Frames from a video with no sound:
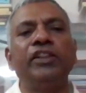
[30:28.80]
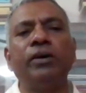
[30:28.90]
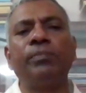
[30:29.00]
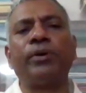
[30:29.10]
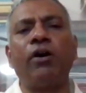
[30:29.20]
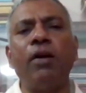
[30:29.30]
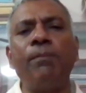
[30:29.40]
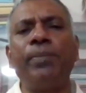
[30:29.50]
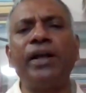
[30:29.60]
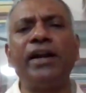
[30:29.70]
The
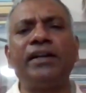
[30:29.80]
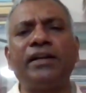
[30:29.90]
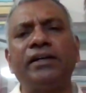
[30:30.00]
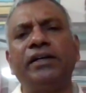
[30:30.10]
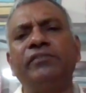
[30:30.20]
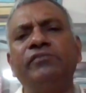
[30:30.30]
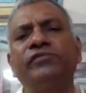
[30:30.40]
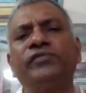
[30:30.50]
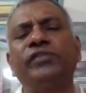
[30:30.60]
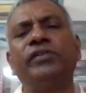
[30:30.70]
proper
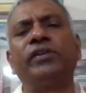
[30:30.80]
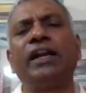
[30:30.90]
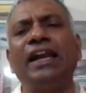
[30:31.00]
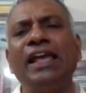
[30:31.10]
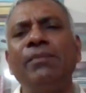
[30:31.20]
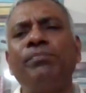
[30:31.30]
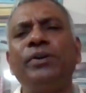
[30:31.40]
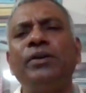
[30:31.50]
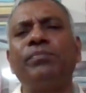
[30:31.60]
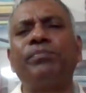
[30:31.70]
term for lay
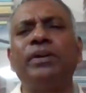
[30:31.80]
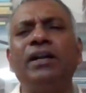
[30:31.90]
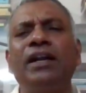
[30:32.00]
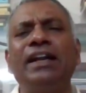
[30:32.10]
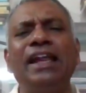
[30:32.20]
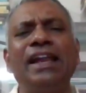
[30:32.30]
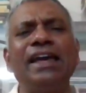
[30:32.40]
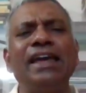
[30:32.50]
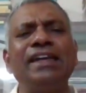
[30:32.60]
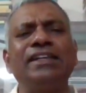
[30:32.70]
people
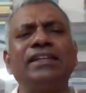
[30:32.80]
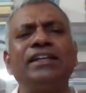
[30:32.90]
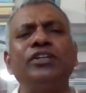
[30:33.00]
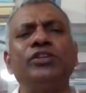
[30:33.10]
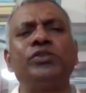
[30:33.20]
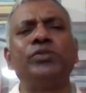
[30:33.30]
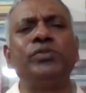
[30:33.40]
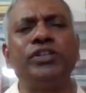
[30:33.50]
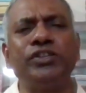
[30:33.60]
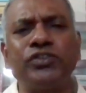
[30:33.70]
delegated
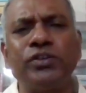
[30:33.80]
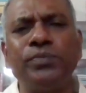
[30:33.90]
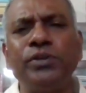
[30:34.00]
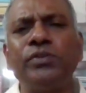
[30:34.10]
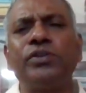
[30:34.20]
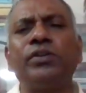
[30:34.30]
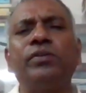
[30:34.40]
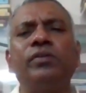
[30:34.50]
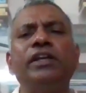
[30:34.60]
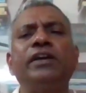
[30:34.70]
to distribute
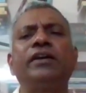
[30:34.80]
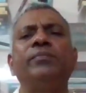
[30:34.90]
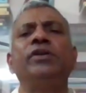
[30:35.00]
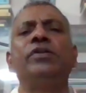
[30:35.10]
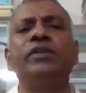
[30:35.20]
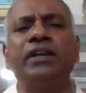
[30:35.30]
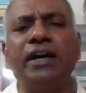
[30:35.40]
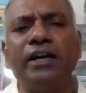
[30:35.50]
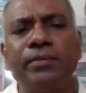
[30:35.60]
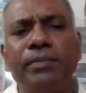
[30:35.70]
Holy Communion
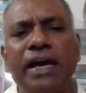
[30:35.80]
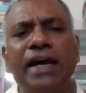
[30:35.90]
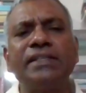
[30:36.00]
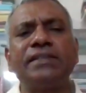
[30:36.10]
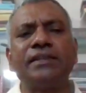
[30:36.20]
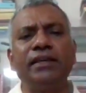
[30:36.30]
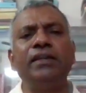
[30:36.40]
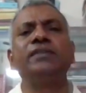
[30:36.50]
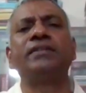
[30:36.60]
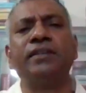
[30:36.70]
at Mass
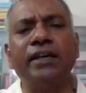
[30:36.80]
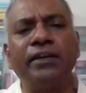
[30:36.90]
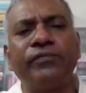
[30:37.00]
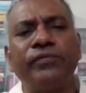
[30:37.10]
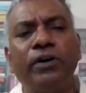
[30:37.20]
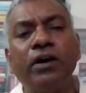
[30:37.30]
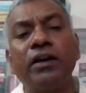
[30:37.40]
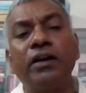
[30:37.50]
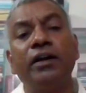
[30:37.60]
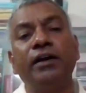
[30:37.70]
is
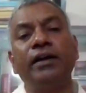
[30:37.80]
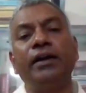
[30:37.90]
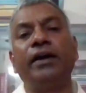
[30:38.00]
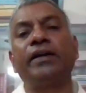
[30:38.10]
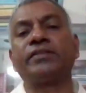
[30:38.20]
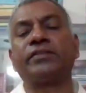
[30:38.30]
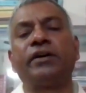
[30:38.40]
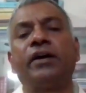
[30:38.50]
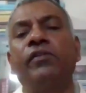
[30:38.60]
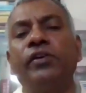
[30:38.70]
therefore
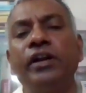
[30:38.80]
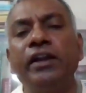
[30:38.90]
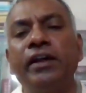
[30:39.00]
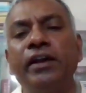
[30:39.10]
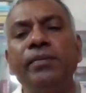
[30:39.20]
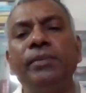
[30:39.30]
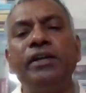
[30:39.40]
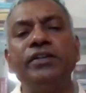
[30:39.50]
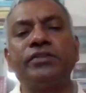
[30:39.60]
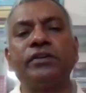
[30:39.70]
extraordinary
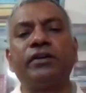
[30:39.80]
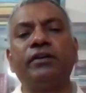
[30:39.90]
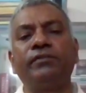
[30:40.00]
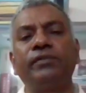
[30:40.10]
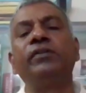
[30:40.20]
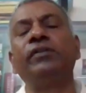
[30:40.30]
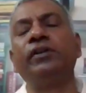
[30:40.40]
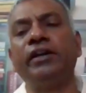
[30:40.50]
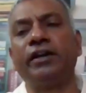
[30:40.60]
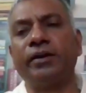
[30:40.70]
minister of
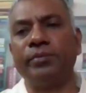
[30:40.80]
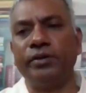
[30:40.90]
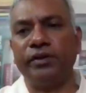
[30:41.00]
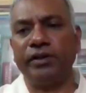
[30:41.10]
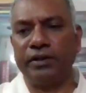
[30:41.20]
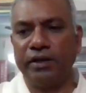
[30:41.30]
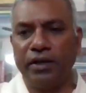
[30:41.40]
Holy Communion.